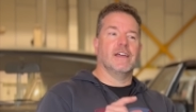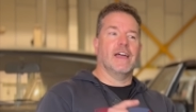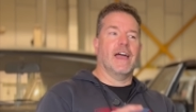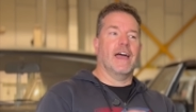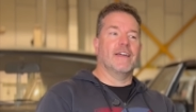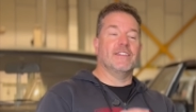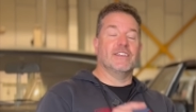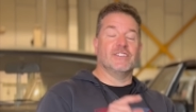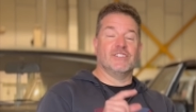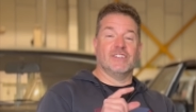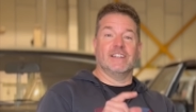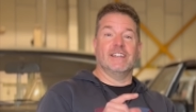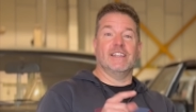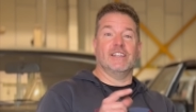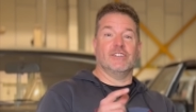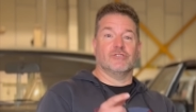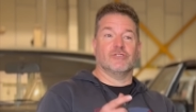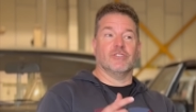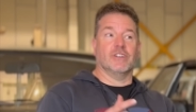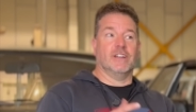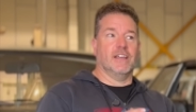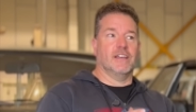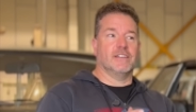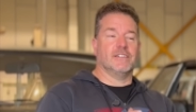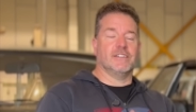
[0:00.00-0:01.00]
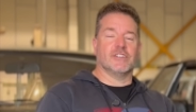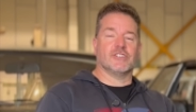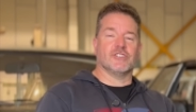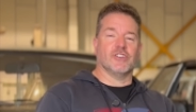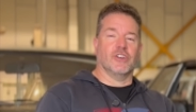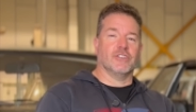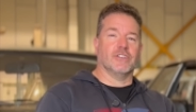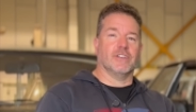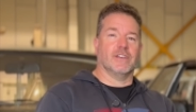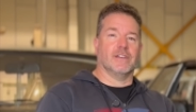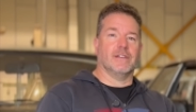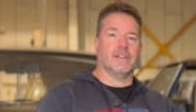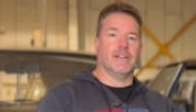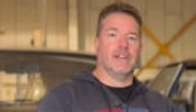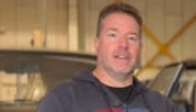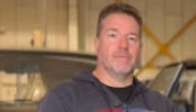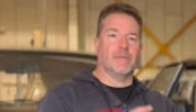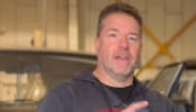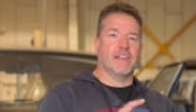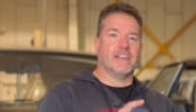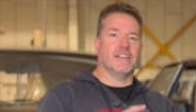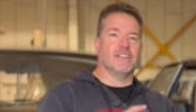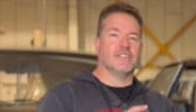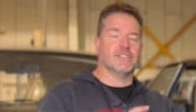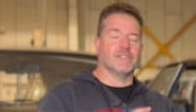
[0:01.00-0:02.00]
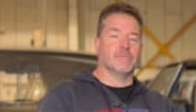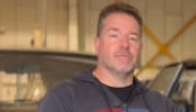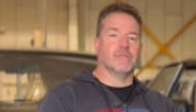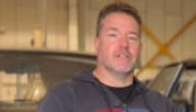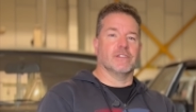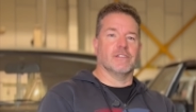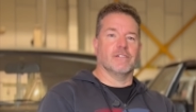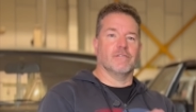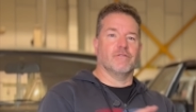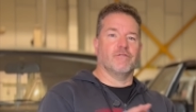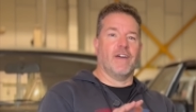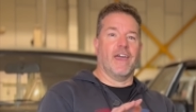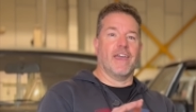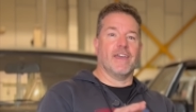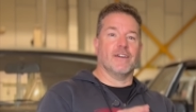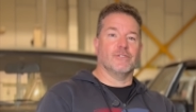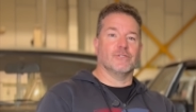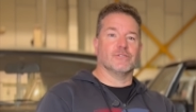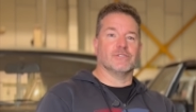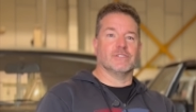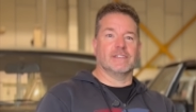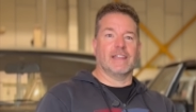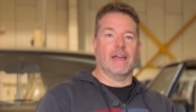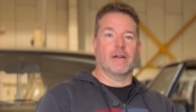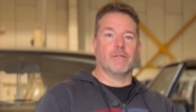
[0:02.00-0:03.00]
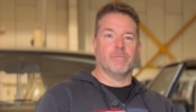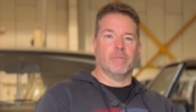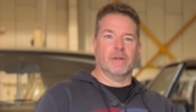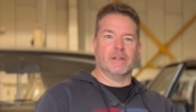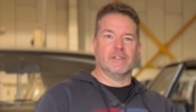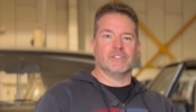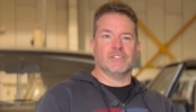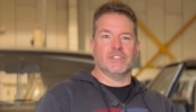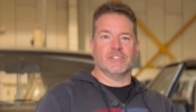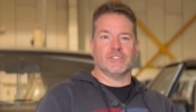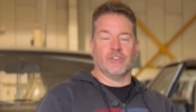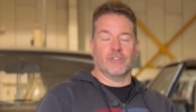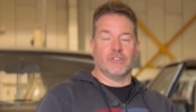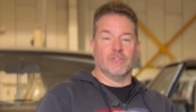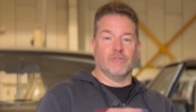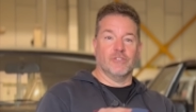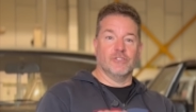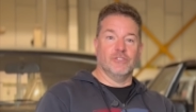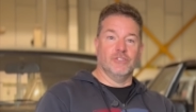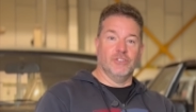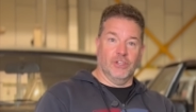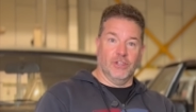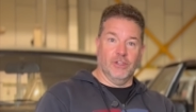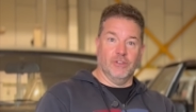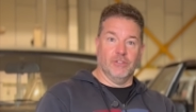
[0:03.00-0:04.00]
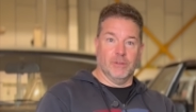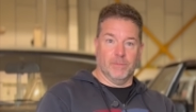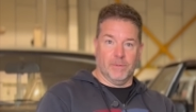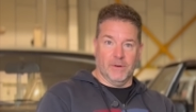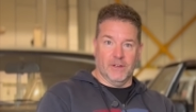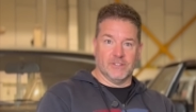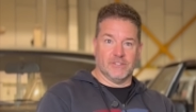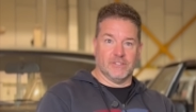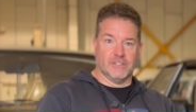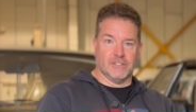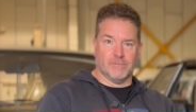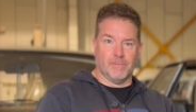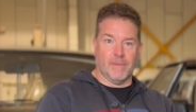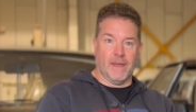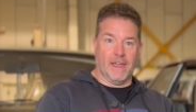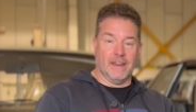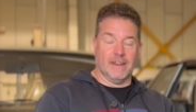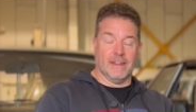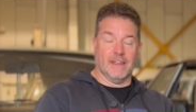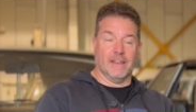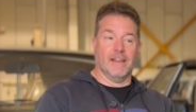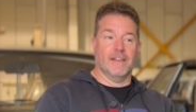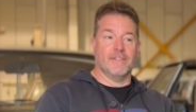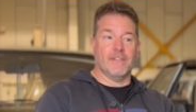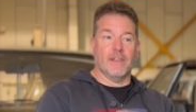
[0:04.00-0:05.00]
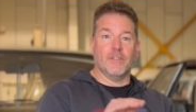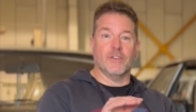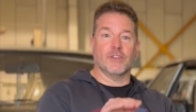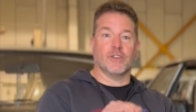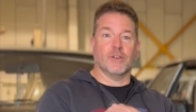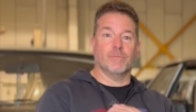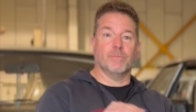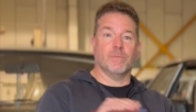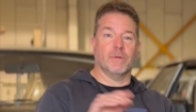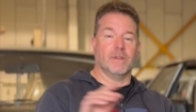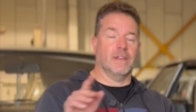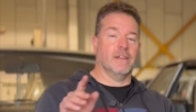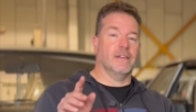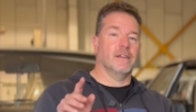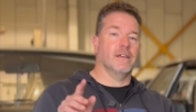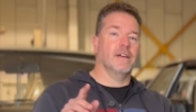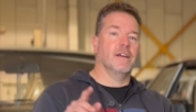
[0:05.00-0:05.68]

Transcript: And there's literally a dishonour in making something that fails, and that brings dishonour on you, the person that's made it, and then the company